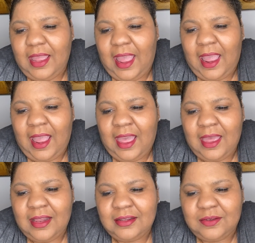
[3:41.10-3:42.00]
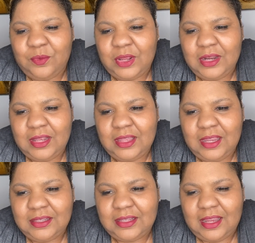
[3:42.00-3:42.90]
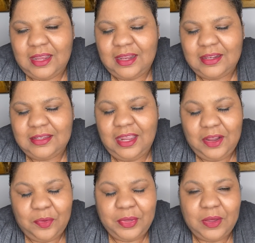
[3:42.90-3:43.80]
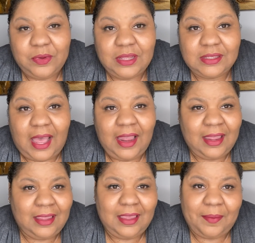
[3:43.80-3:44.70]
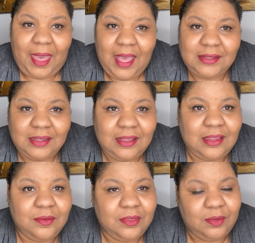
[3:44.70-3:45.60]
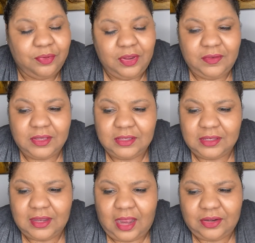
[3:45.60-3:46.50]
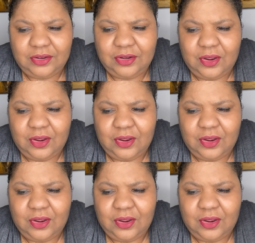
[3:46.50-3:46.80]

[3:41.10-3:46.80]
And one of the things that tickled me was I kept asking the previous doctor,